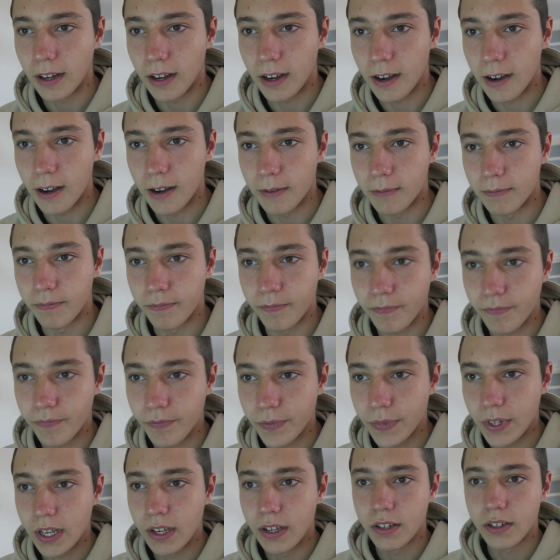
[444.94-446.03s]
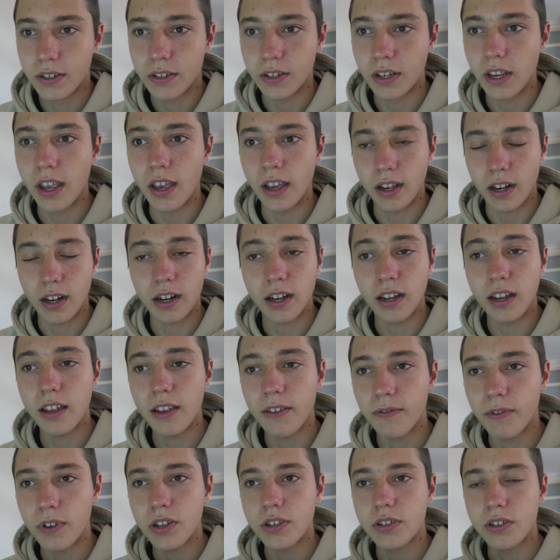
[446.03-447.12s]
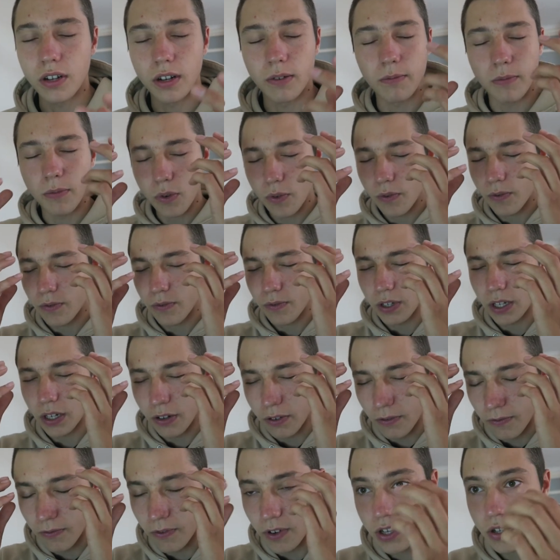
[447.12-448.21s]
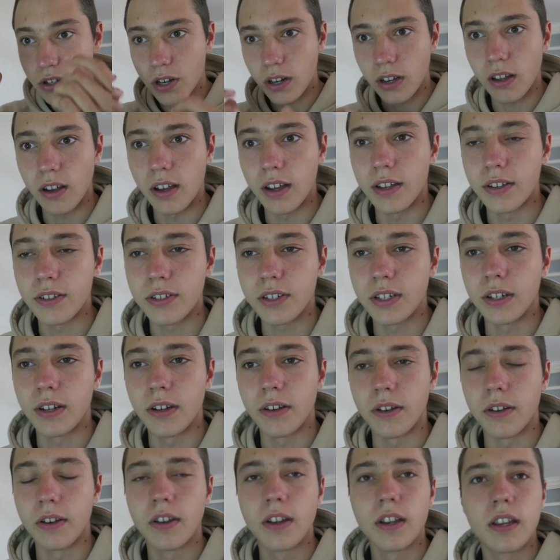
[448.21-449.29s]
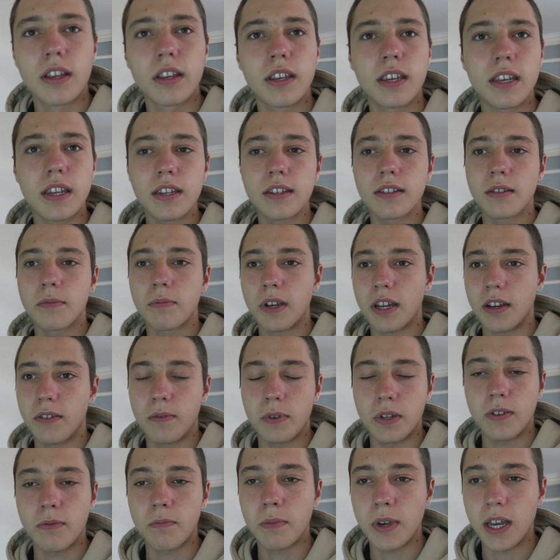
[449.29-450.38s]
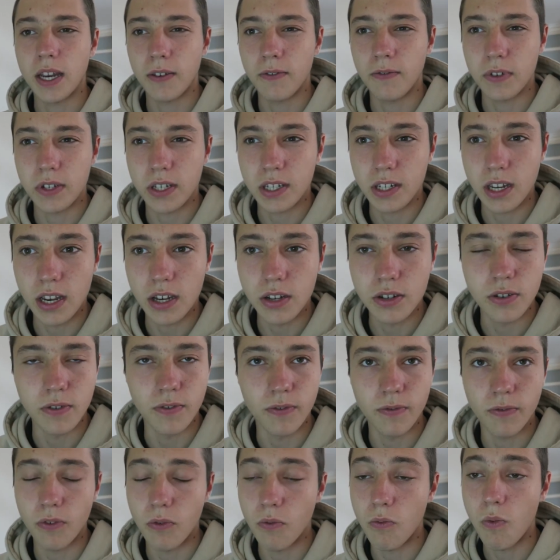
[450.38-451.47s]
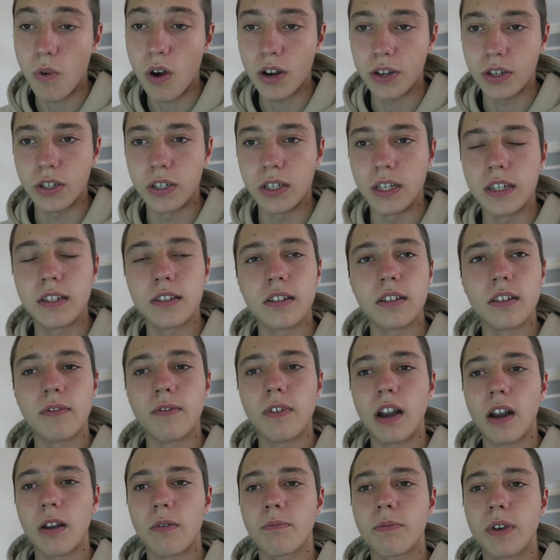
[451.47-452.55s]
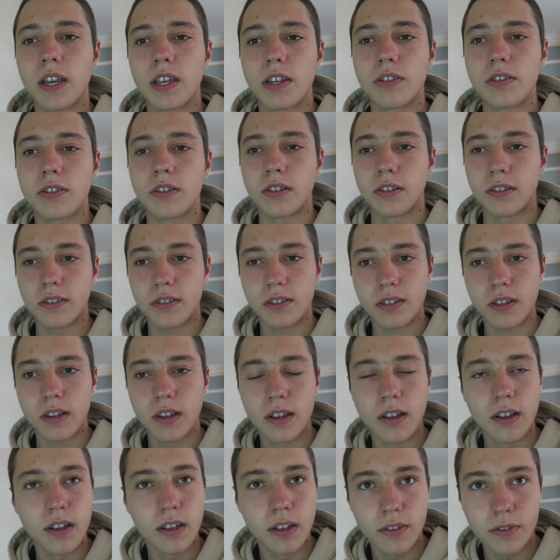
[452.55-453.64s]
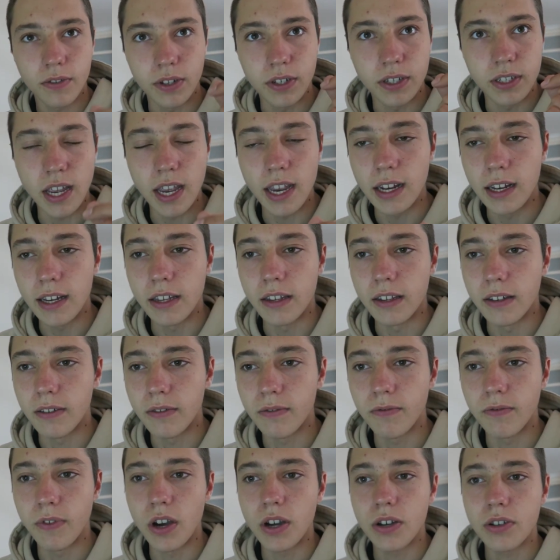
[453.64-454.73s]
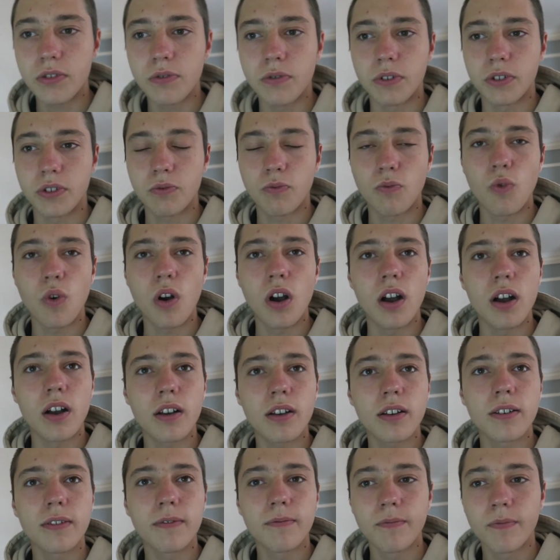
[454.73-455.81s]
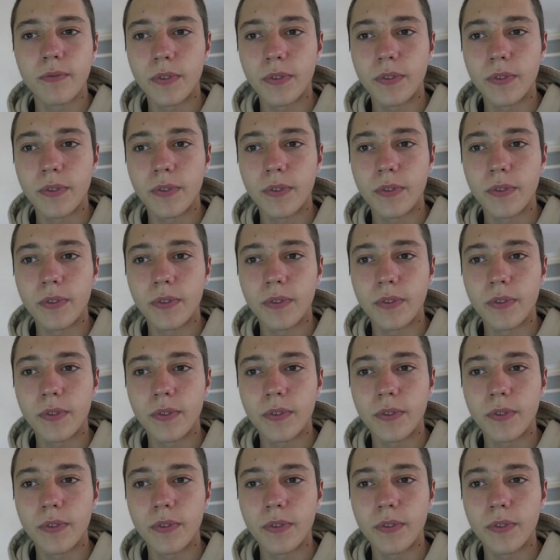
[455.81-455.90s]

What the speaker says: So yeah, clear vision, you know, visualize, you know, keys to manifestation. For one, you need to develop patience, the daily virtuous work